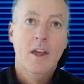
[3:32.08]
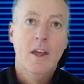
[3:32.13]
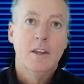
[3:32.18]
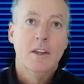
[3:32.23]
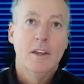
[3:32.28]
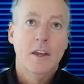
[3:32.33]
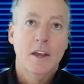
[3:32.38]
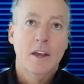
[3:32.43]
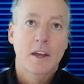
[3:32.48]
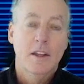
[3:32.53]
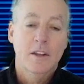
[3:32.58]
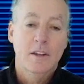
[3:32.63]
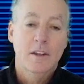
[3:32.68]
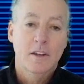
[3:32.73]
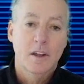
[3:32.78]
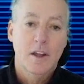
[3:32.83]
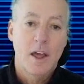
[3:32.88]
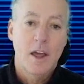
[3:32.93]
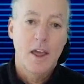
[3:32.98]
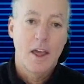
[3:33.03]

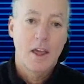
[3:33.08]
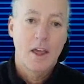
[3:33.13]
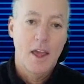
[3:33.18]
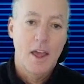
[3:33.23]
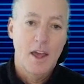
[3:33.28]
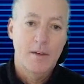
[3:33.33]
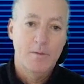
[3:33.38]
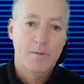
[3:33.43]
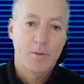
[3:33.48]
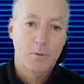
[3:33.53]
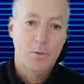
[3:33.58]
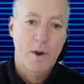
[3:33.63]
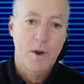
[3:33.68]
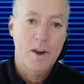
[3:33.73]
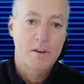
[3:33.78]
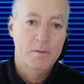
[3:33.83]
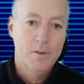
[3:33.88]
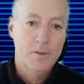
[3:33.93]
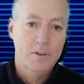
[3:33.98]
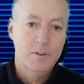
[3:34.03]
can have the
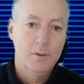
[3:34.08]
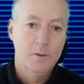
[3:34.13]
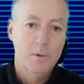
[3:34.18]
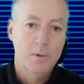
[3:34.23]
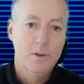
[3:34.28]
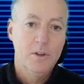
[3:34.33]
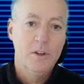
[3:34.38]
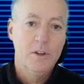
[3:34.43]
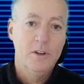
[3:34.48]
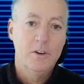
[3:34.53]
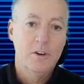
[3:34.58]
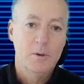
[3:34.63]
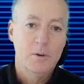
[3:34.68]
right visibility